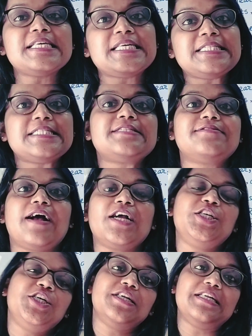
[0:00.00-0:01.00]
an
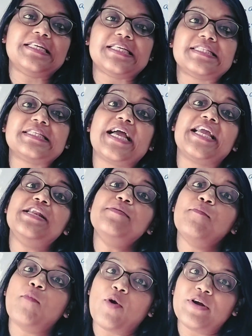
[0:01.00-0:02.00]
instructional
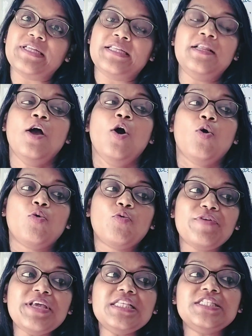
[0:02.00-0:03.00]
design model
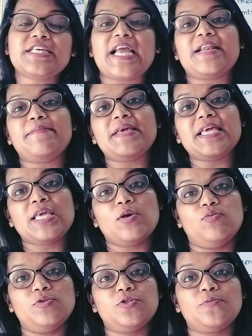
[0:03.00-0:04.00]
which can be
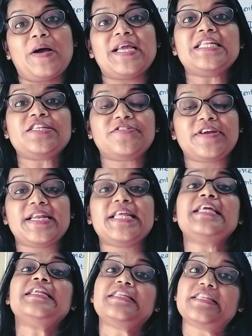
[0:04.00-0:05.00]
used by
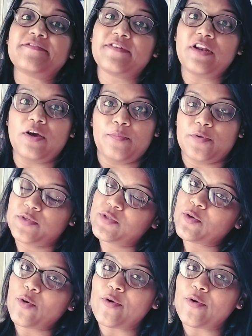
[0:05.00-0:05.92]
training developers.